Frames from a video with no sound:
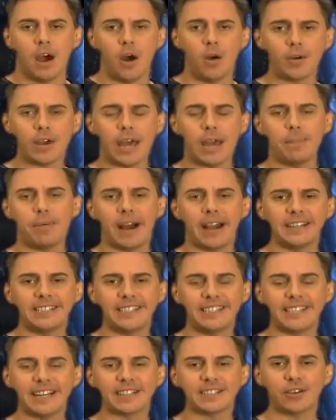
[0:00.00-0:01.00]
Okay,
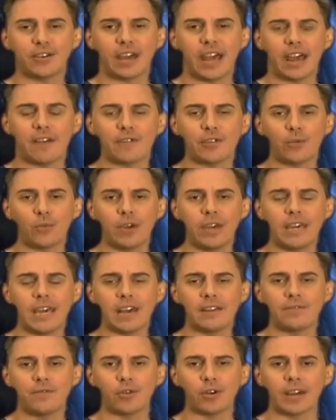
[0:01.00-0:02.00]
Pisces, that's all I have for the
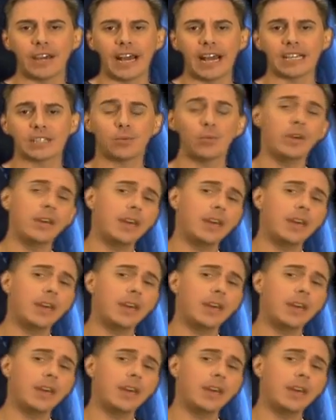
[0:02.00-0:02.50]
weekend forecast.